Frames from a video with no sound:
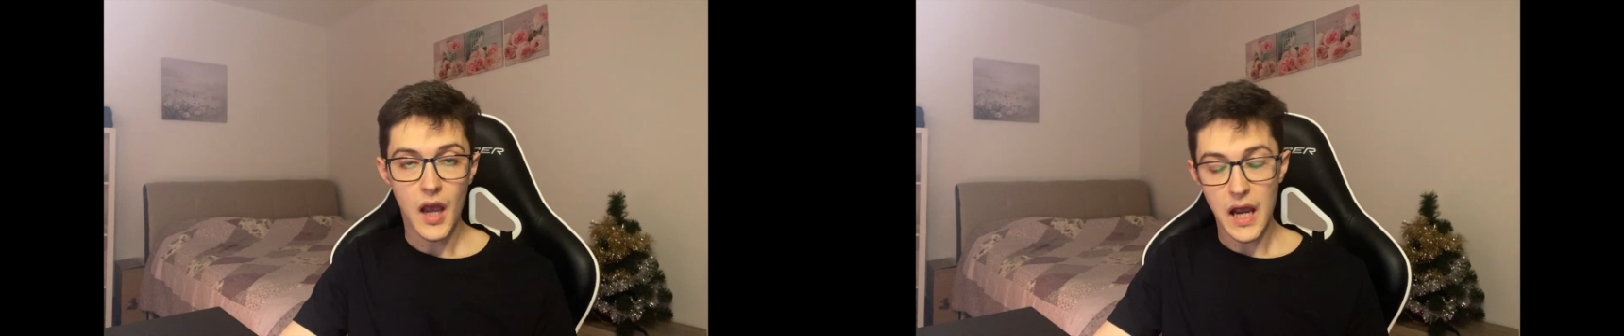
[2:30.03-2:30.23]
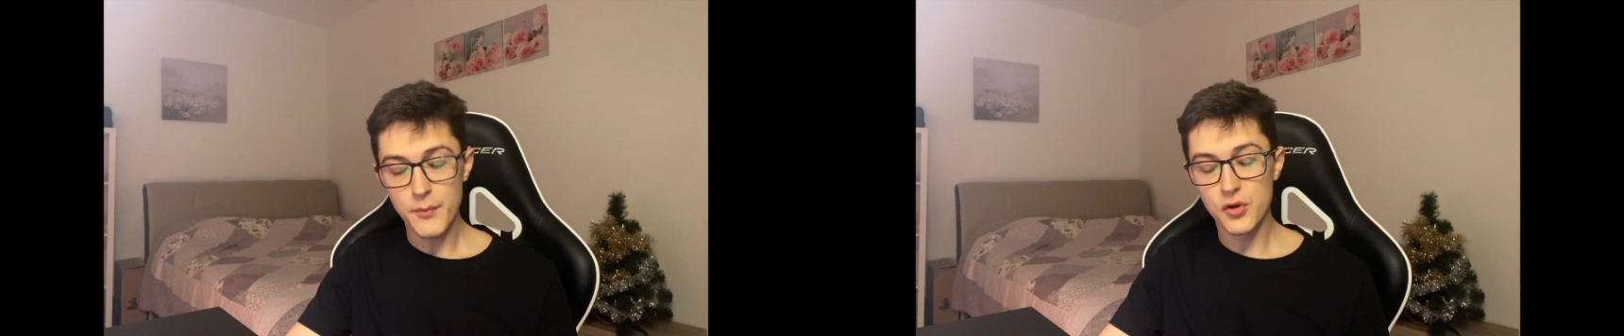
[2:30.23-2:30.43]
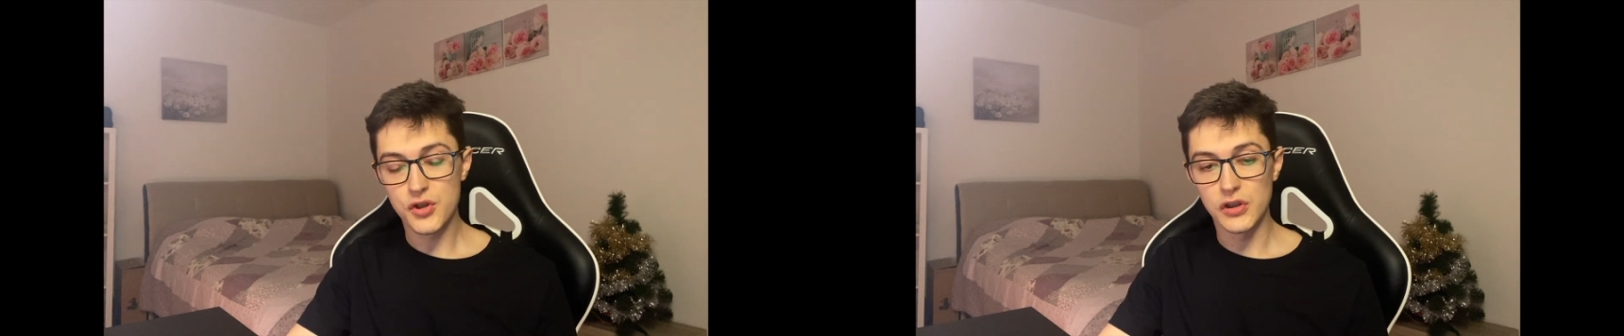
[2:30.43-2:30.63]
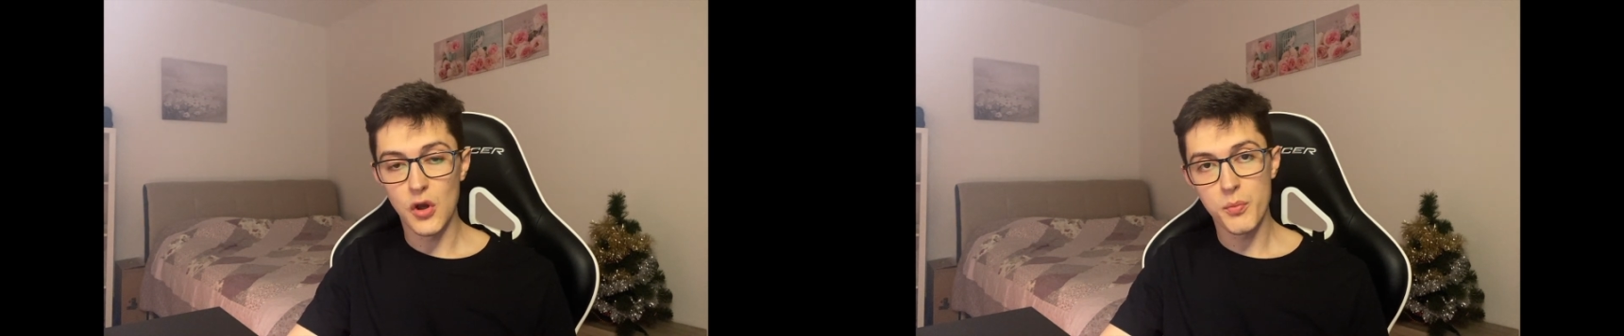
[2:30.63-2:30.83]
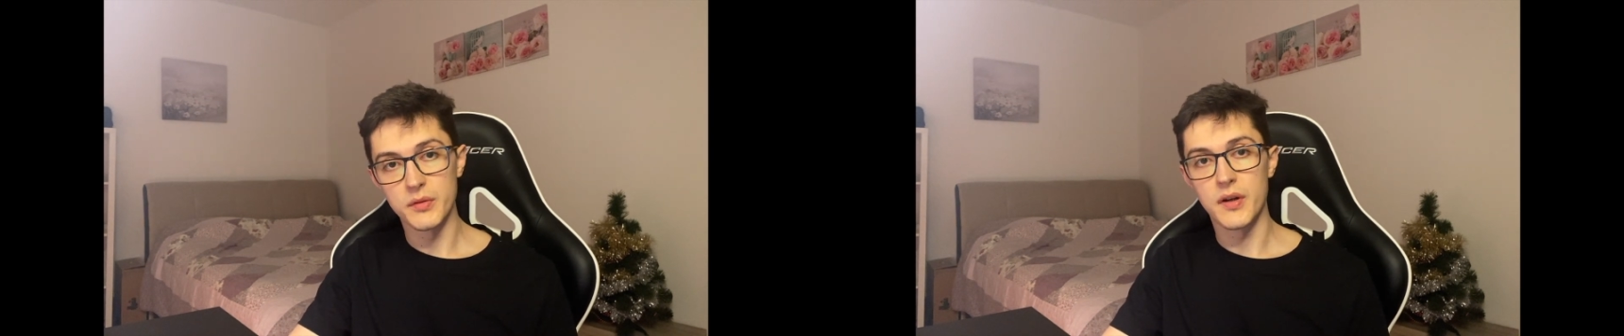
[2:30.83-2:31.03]
I'm
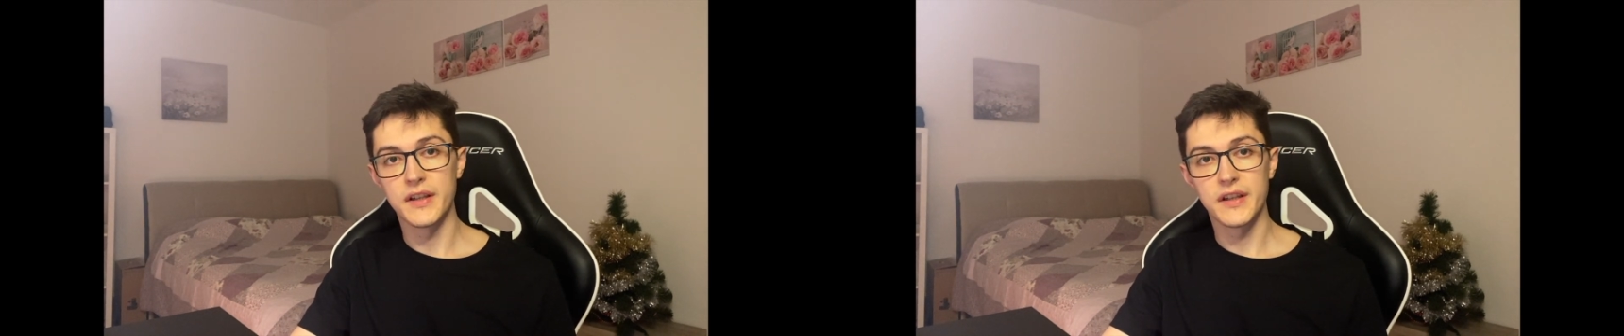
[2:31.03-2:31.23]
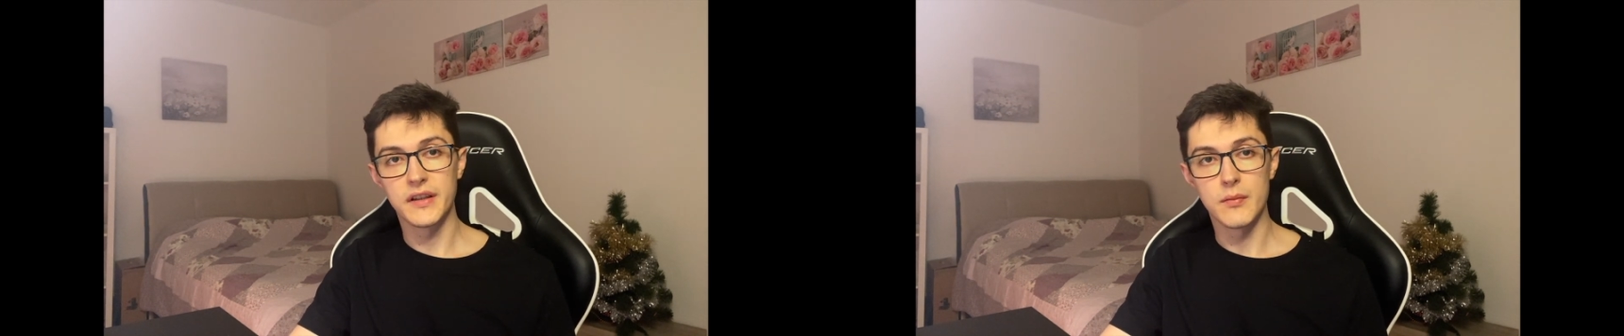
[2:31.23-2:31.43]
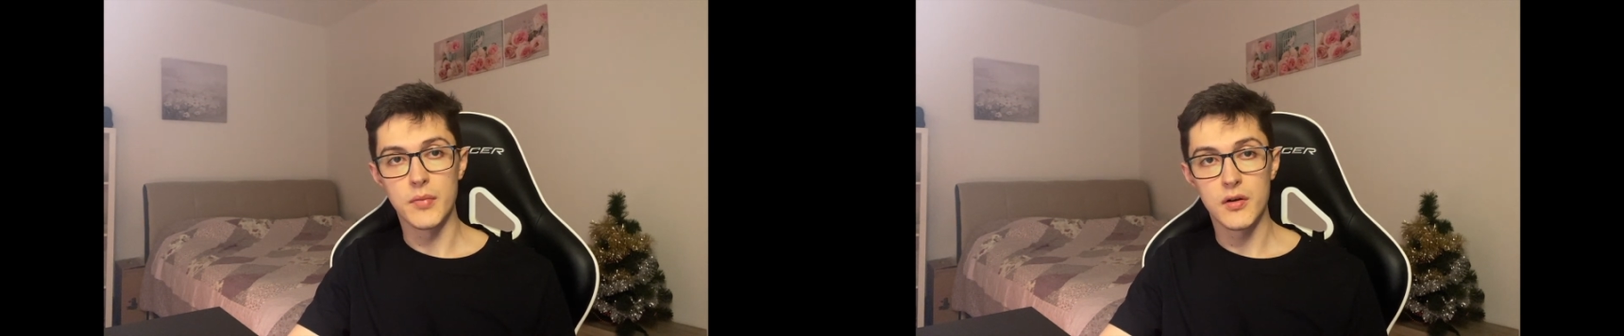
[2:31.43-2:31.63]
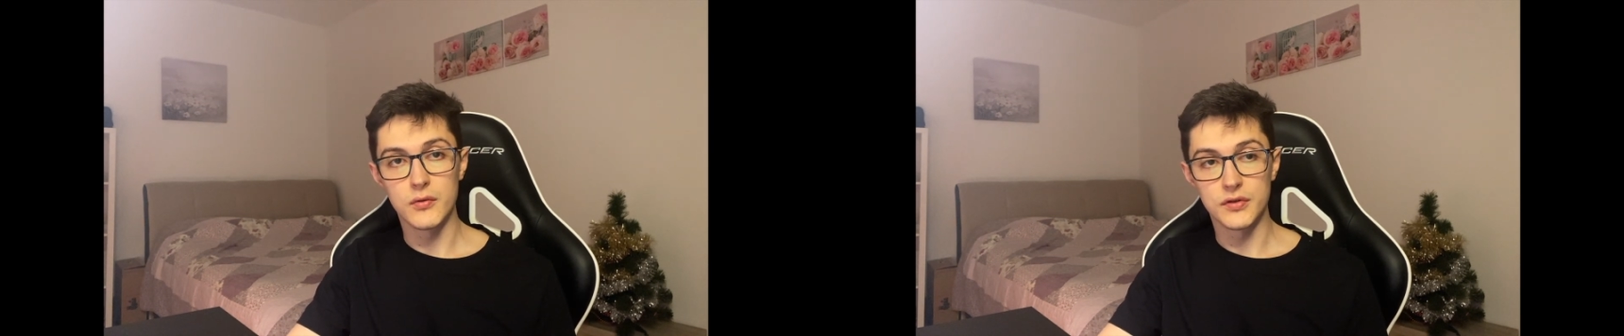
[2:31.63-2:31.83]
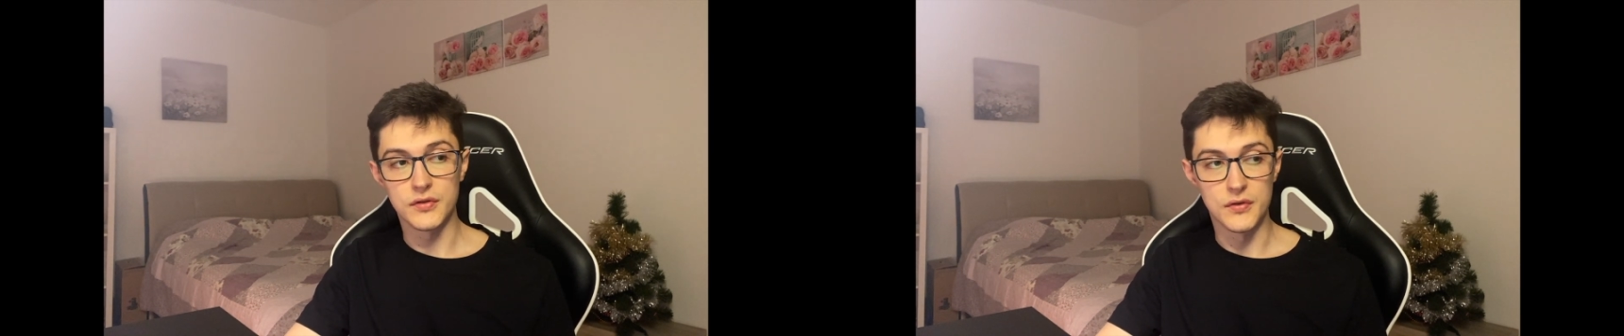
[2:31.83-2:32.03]
usually open-minded
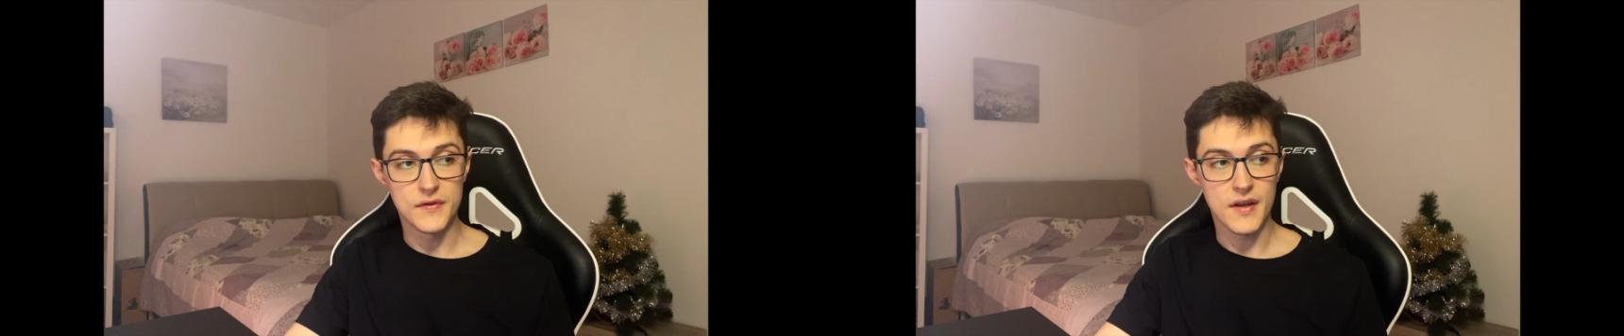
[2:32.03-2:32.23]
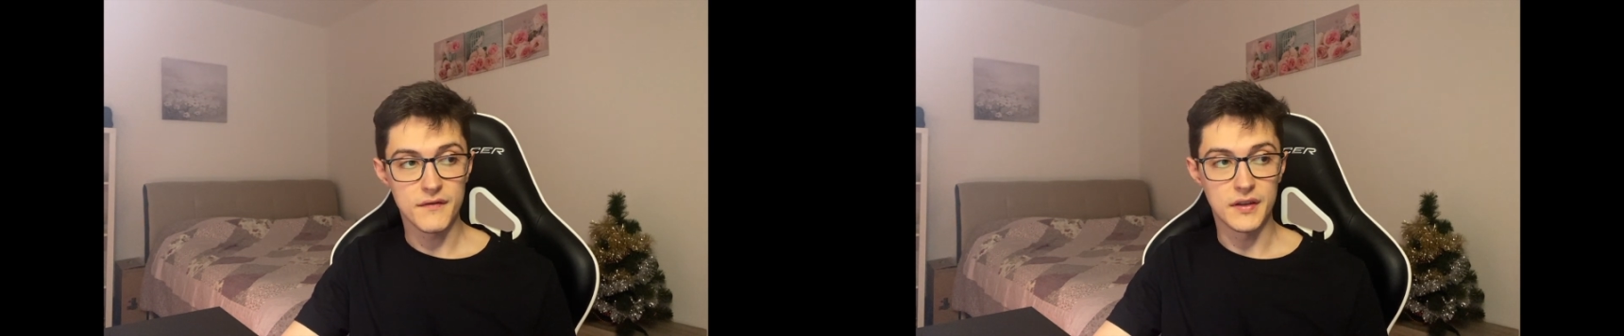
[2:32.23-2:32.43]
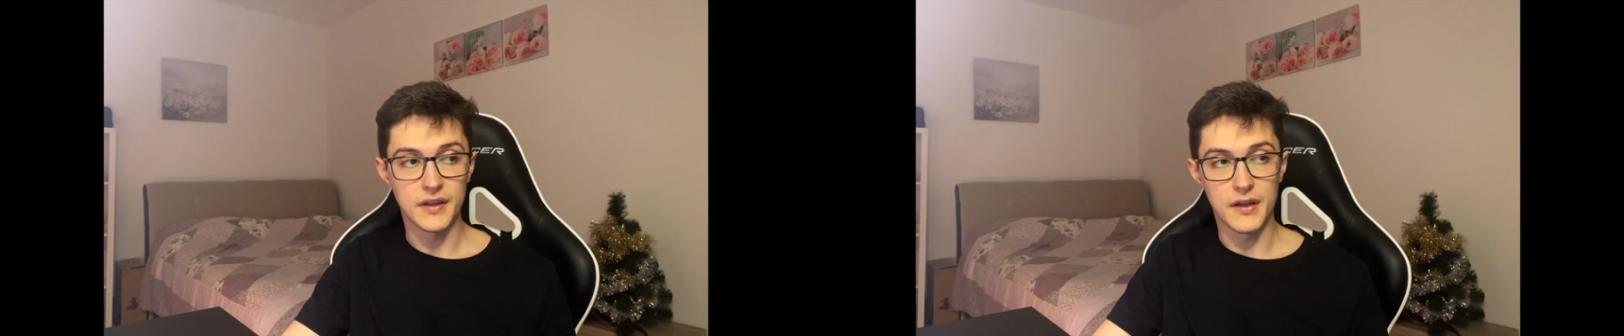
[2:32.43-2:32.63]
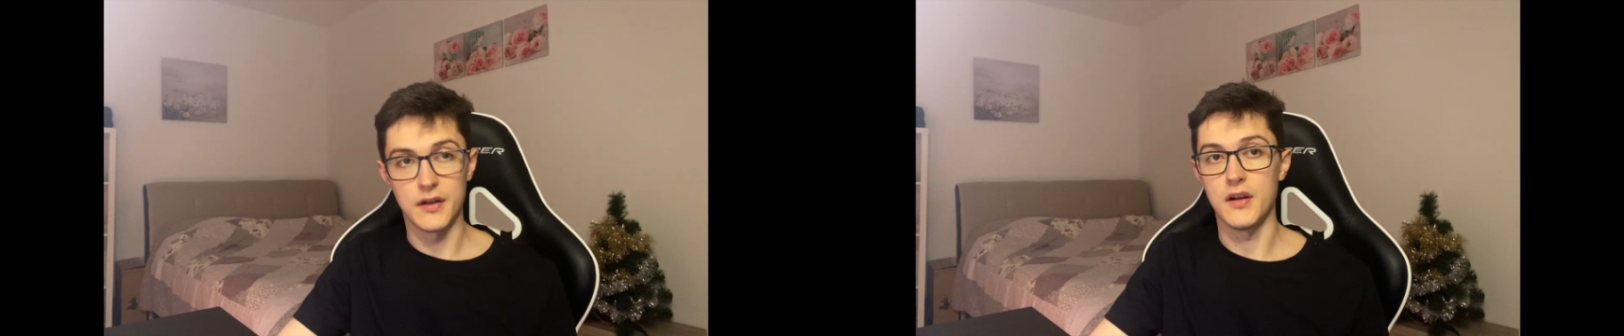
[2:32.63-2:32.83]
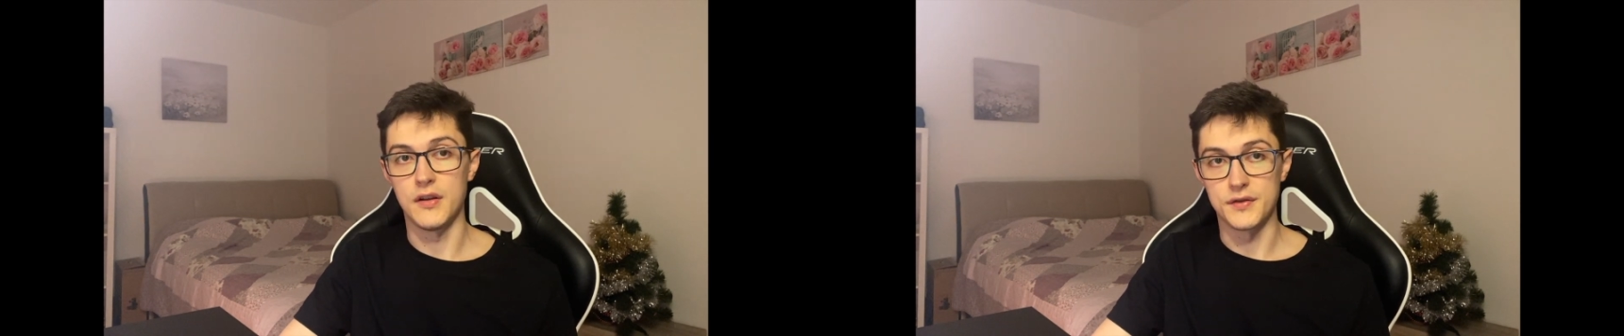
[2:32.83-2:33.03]
about new stuff that I
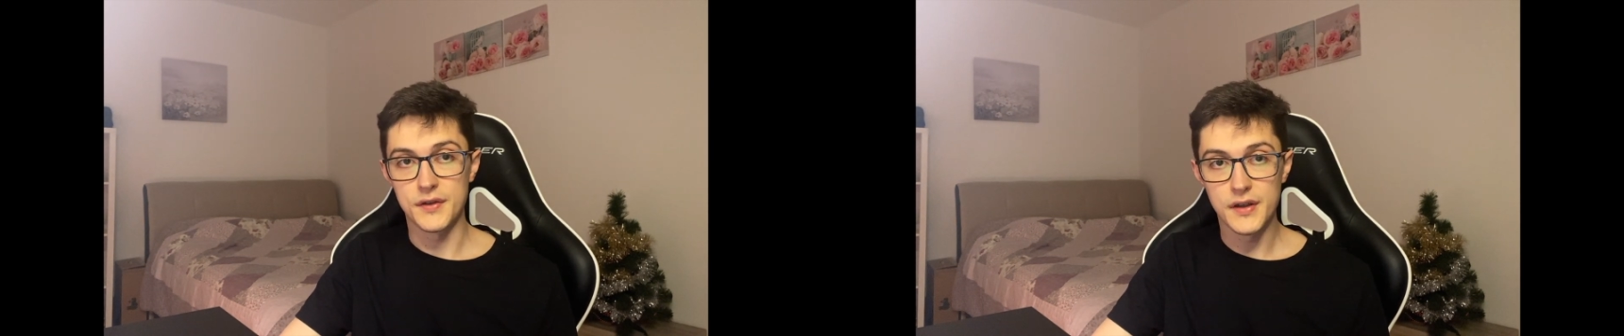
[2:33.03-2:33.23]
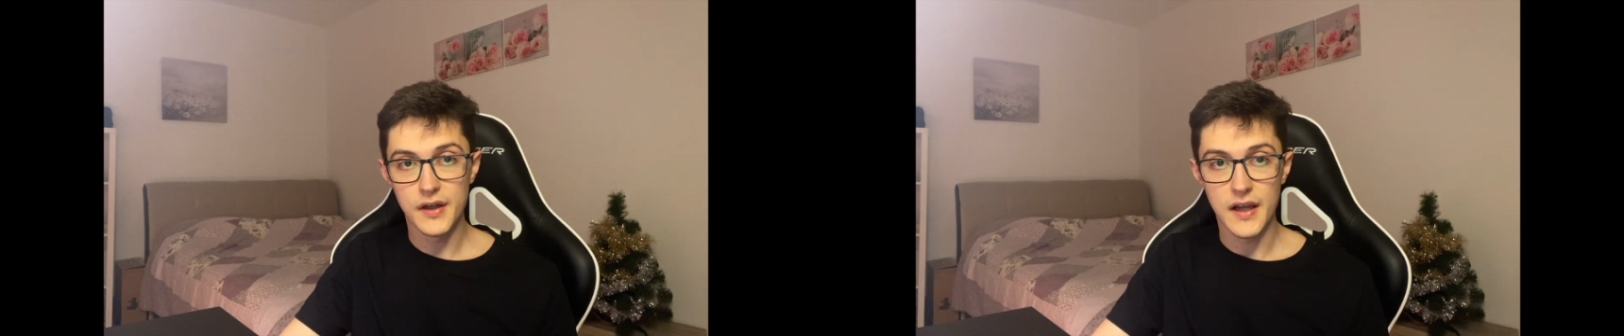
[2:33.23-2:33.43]
encounter,